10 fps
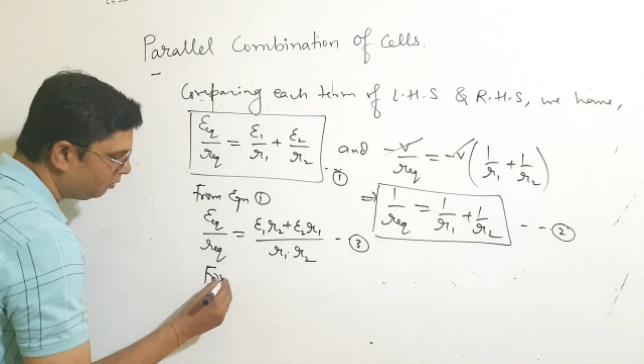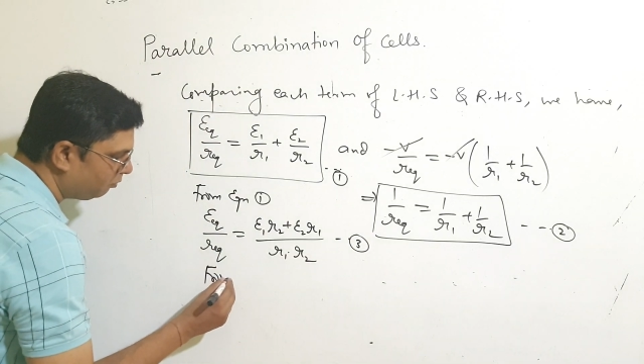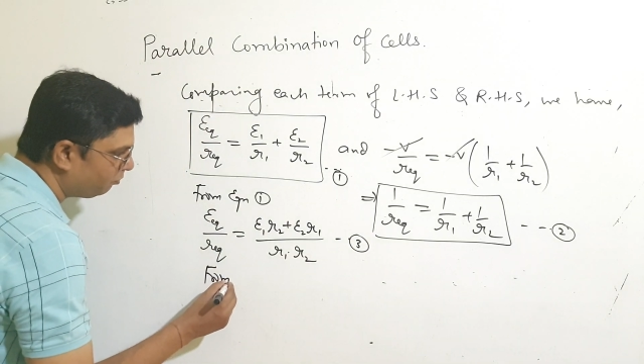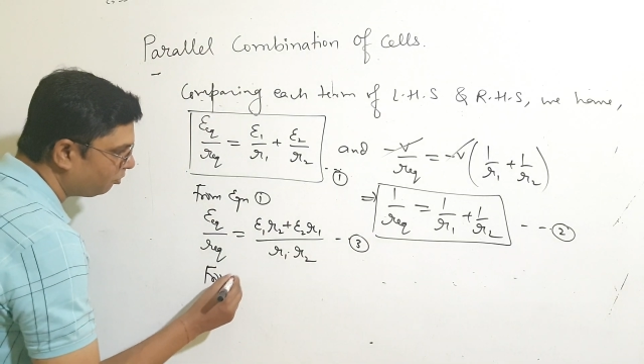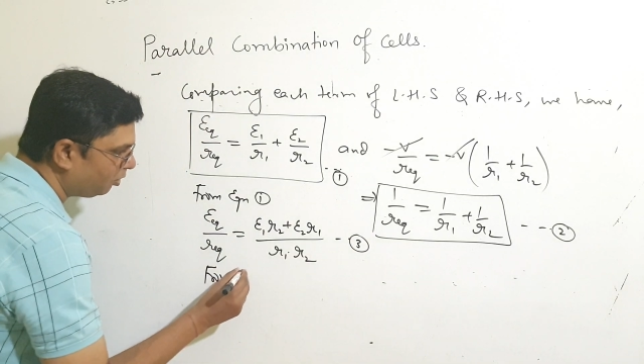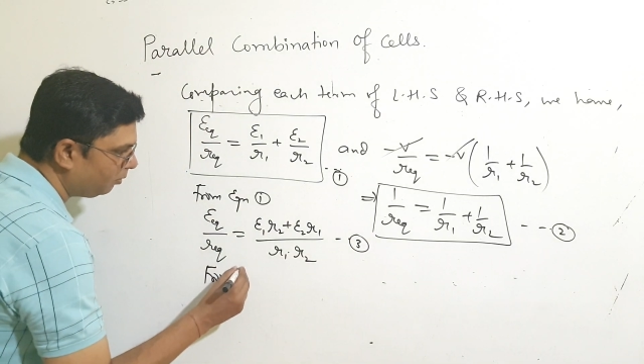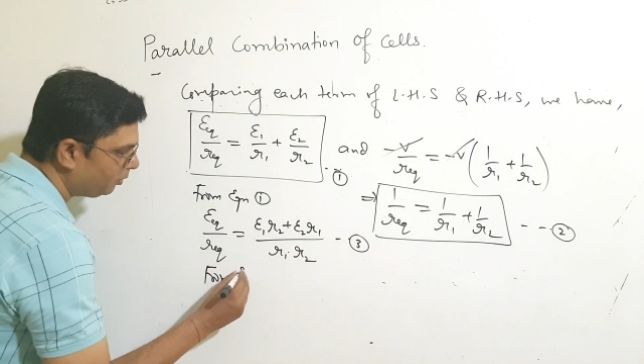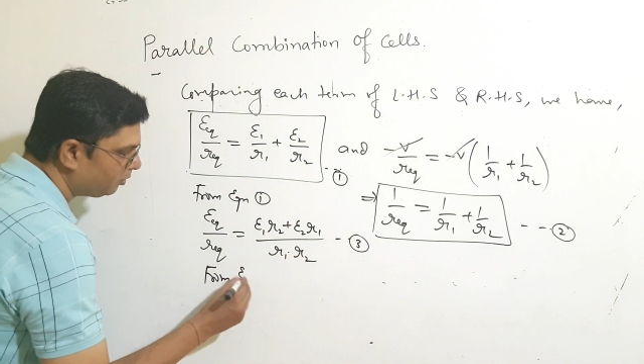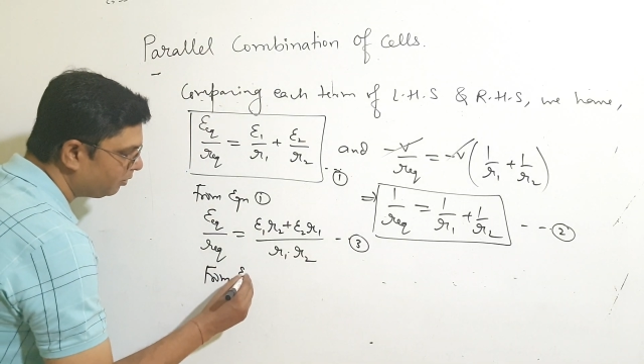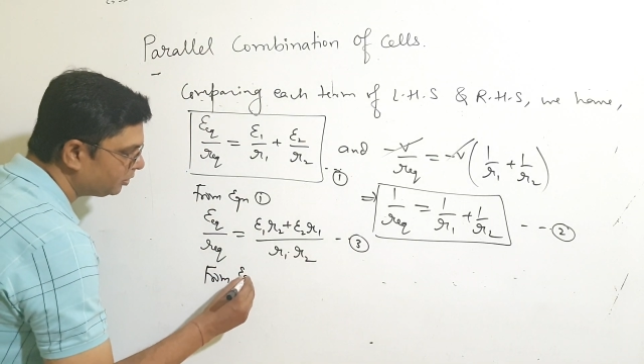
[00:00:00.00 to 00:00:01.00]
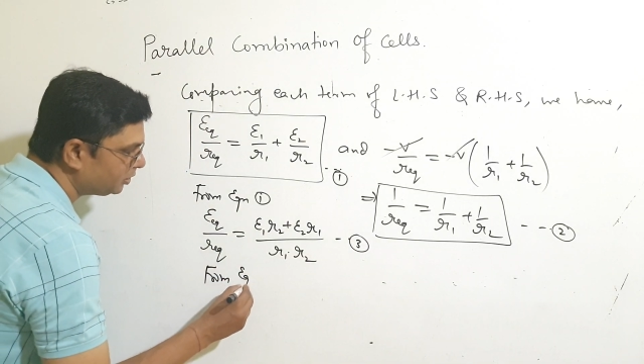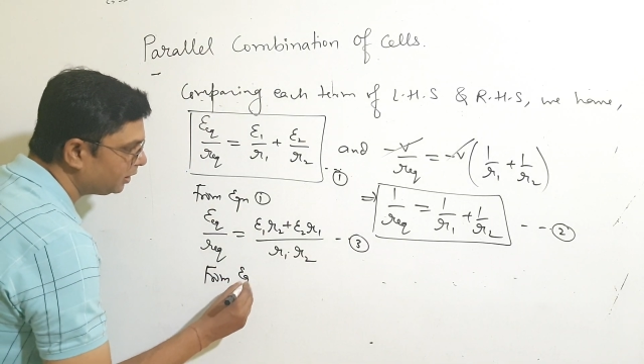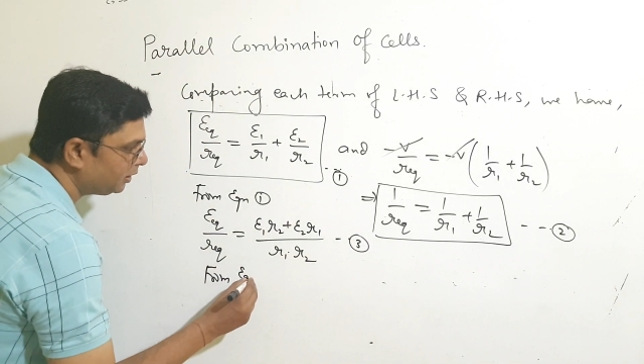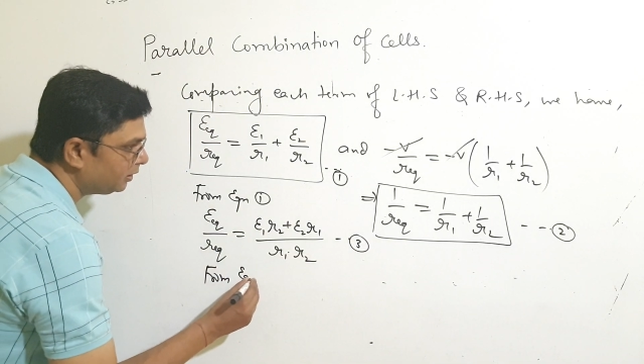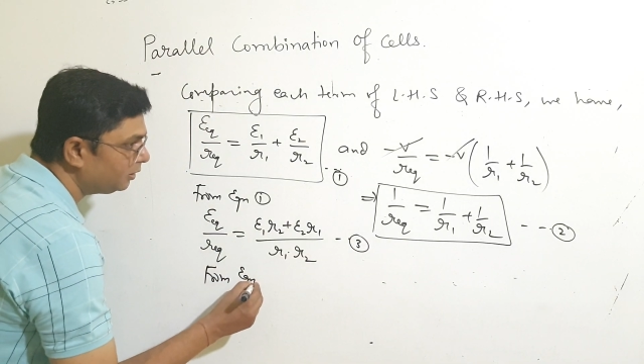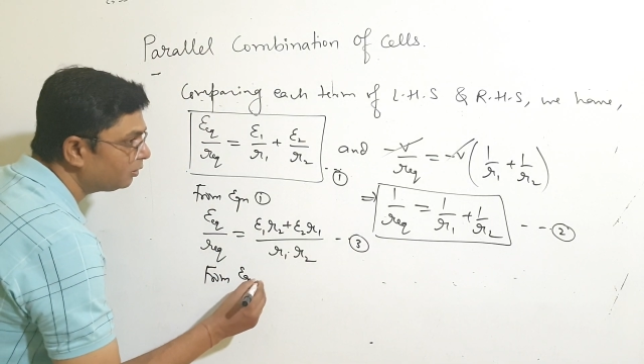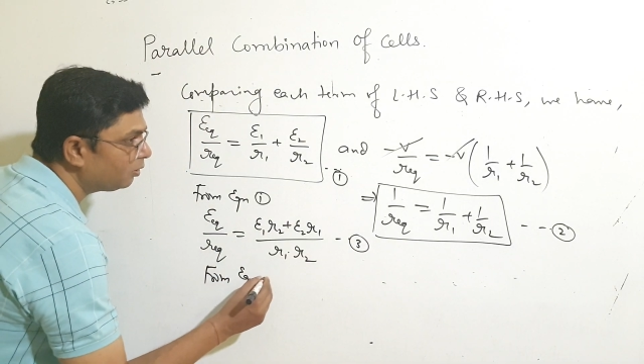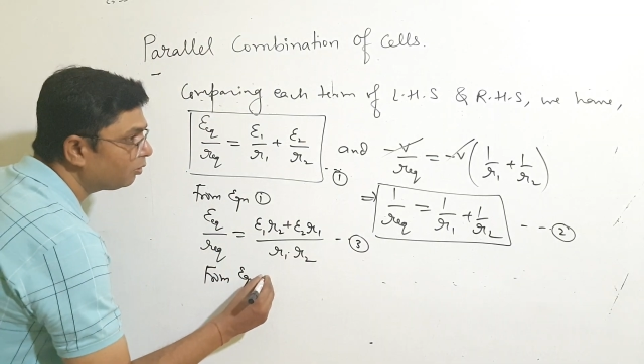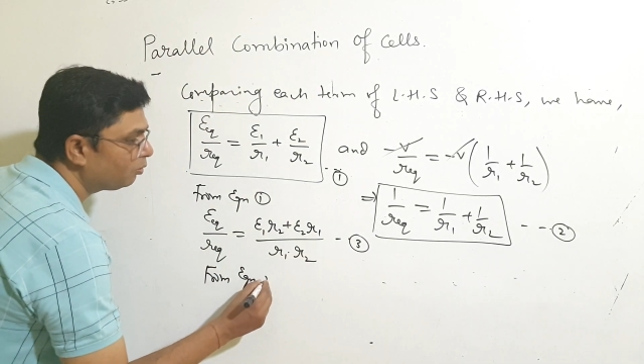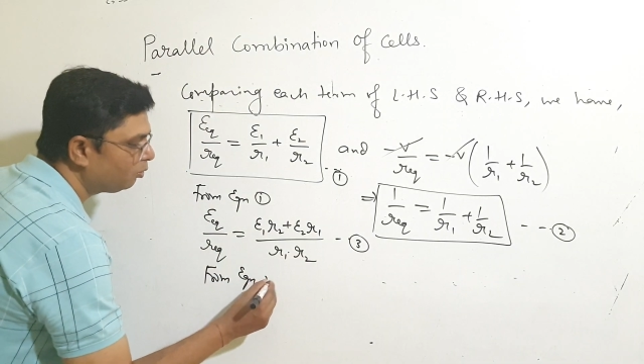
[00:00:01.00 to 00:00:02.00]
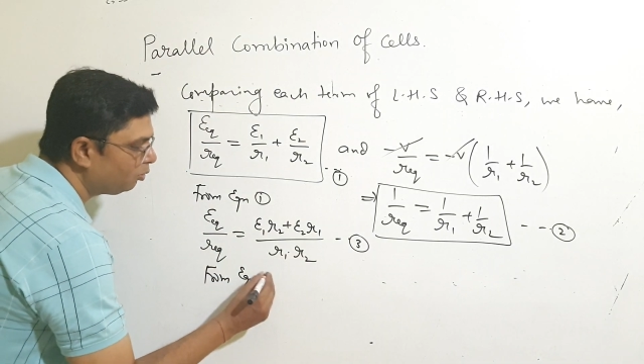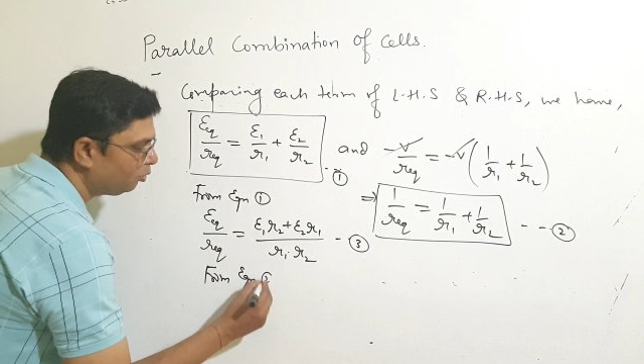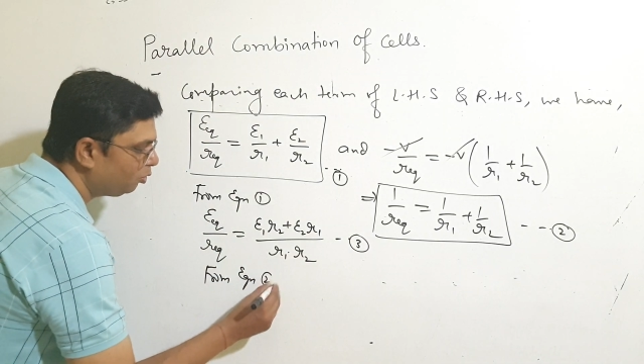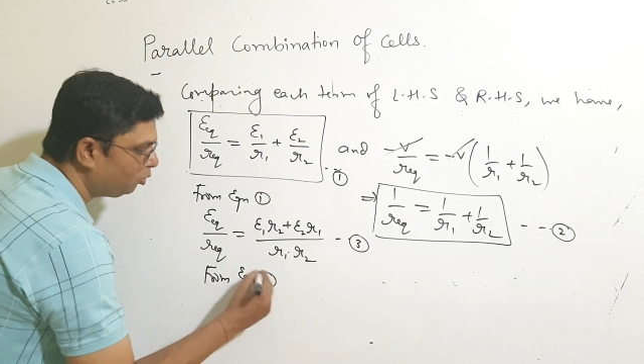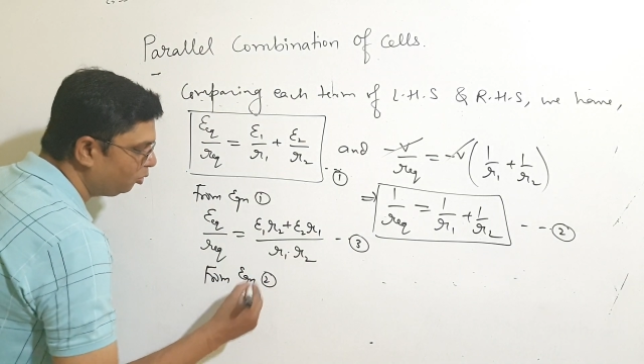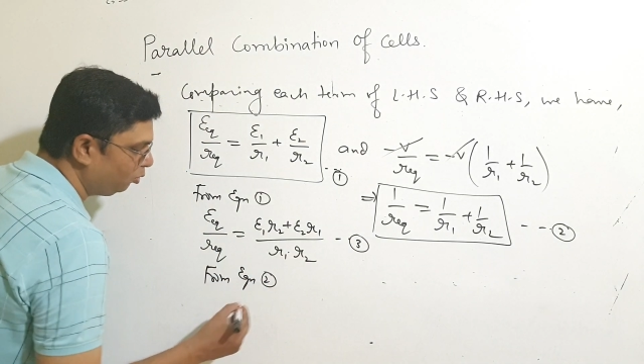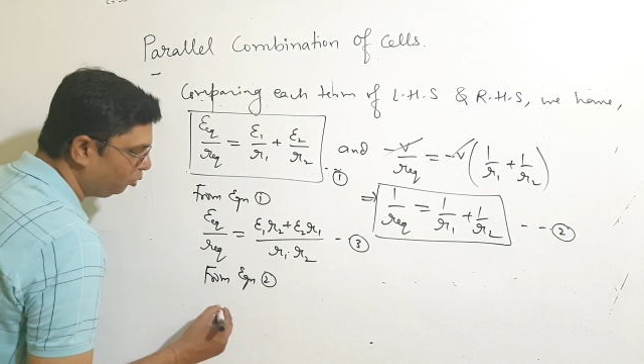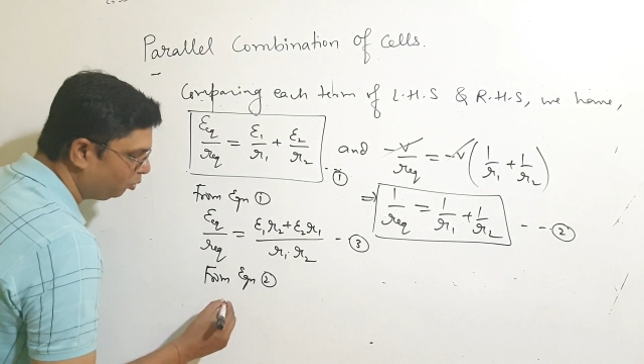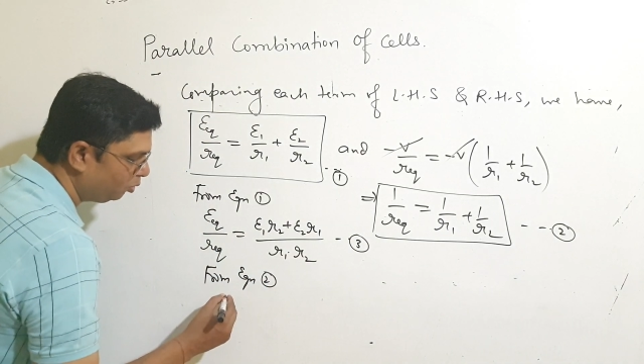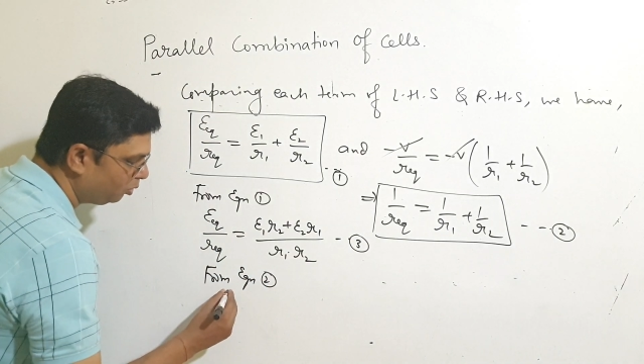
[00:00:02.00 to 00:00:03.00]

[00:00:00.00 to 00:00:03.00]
From equation 2,